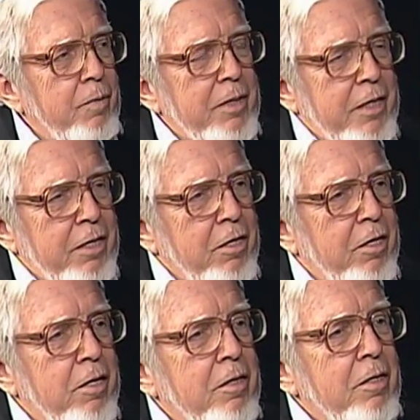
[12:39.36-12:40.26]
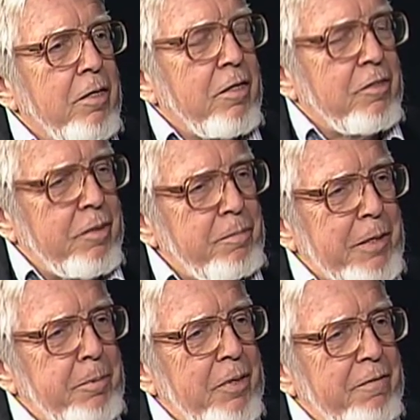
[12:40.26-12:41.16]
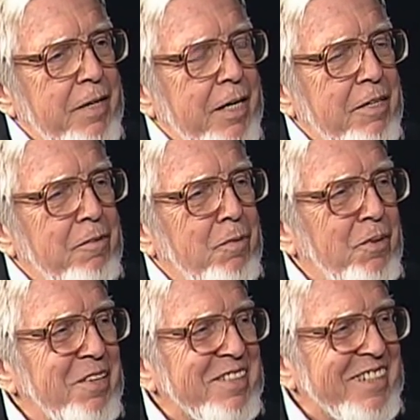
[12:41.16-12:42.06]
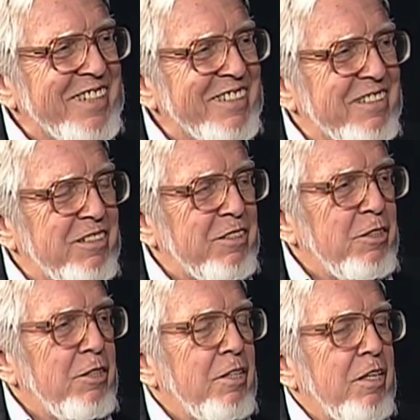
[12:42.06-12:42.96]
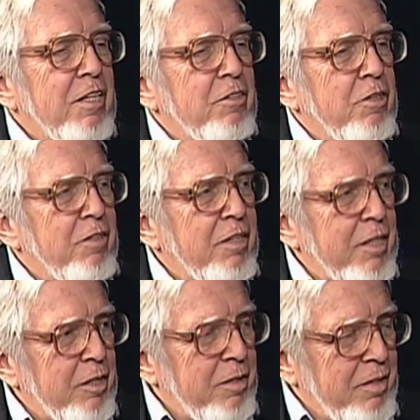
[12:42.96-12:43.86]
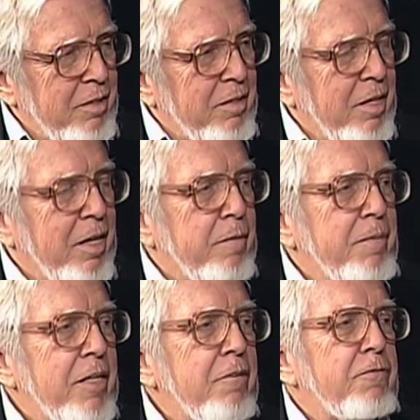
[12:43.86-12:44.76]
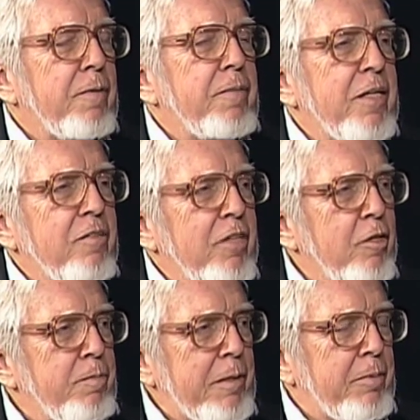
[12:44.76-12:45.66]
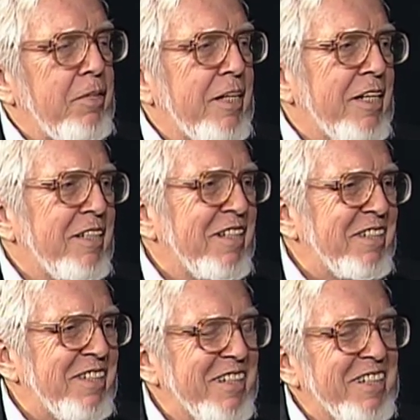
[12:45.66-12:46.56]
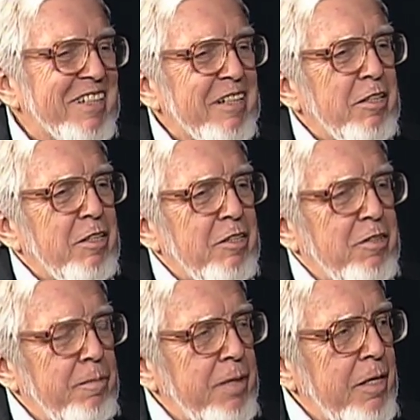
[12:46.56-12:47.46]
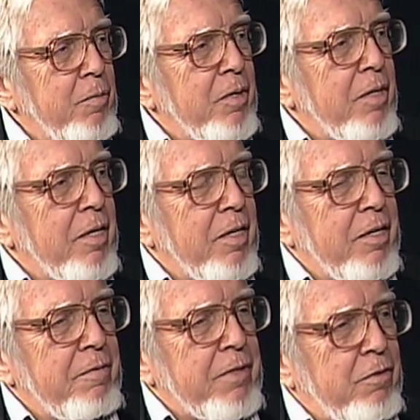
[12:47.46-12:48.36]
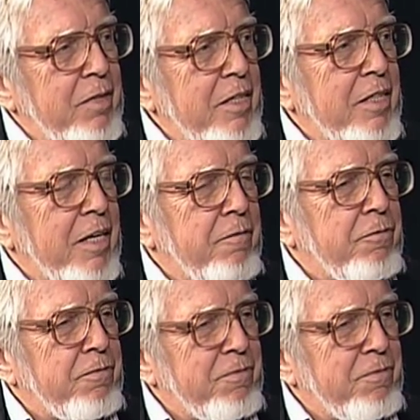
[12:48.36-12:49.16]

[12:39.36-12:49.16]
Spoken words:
what they are. Some people have gotten royalties, and so they're getting a lot of money from this. Other people are getting nothing. Somebody will have agreed to have